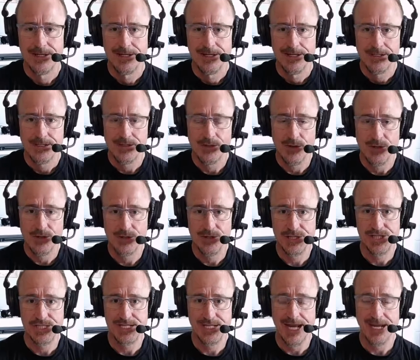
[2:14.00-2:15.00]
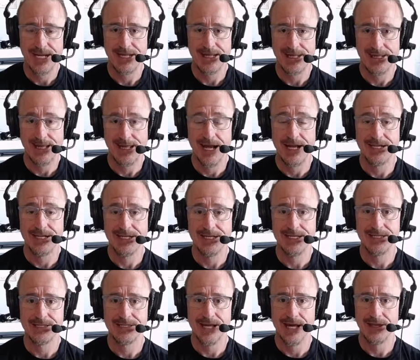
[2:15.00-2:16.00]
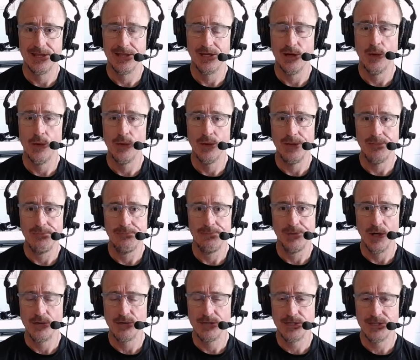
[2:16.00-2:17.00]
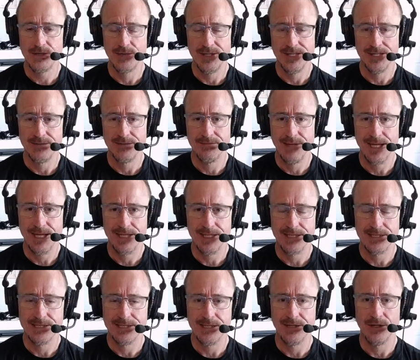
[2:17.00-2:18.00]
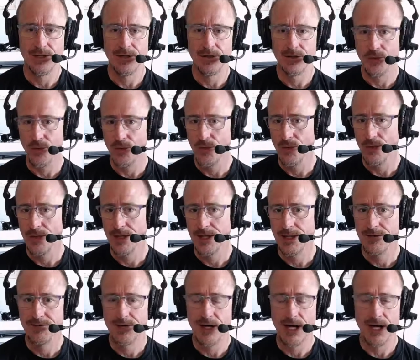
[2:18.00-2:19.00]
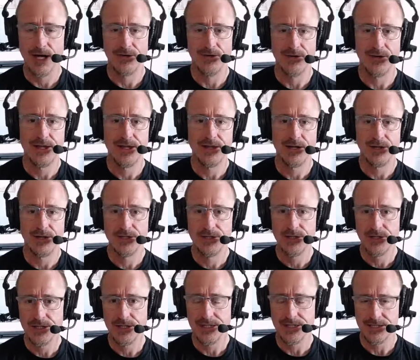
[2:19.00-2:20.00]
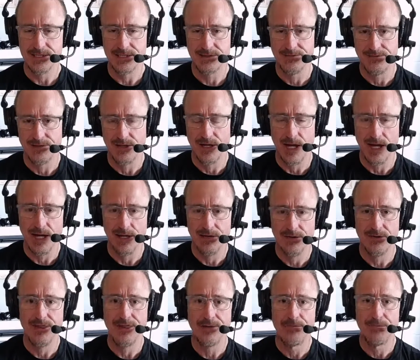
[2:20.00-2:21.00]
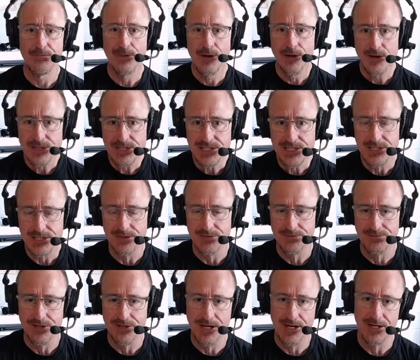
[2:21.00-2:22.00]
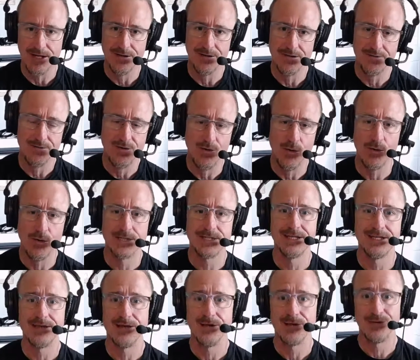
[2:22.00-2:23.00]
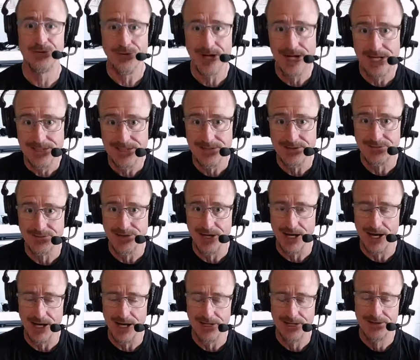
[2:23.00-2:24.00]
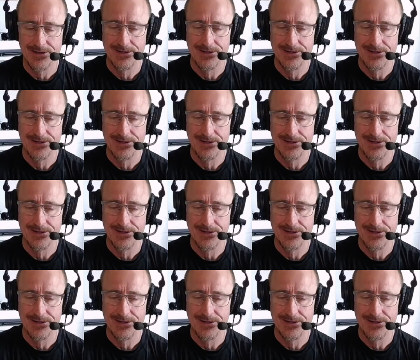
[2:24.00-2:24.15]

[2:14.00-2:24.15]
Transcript: So in Christianity, the idea is that the only boast we can make is in the glory of God, or in the goodness of God, or in the mercy of God, or of course in the grace of God.